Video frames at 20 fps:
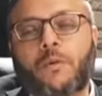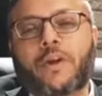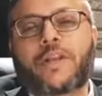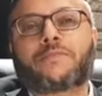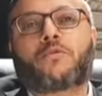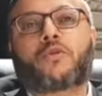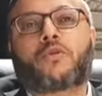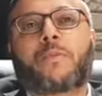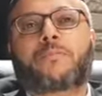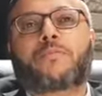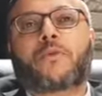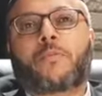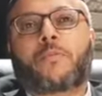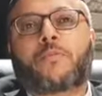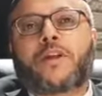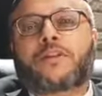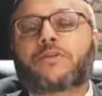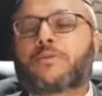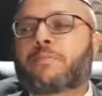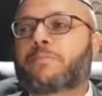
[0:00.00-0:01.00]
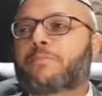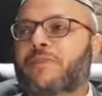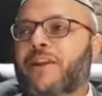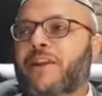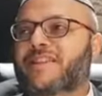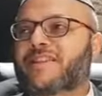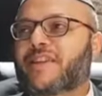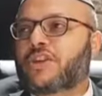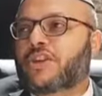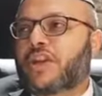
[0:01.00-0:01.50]
What is more appropriate to
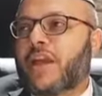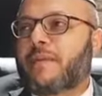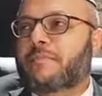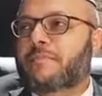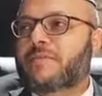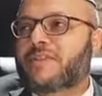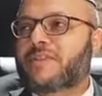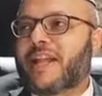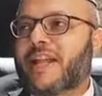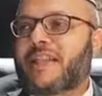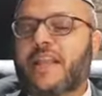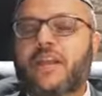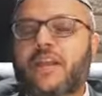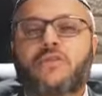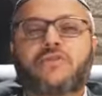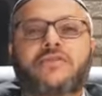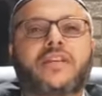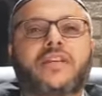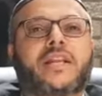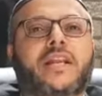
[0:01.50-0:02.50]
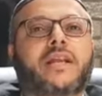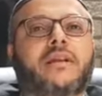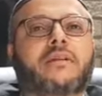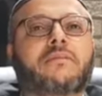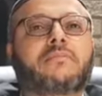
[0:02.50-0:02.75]
praise Hashem, standing or sitting?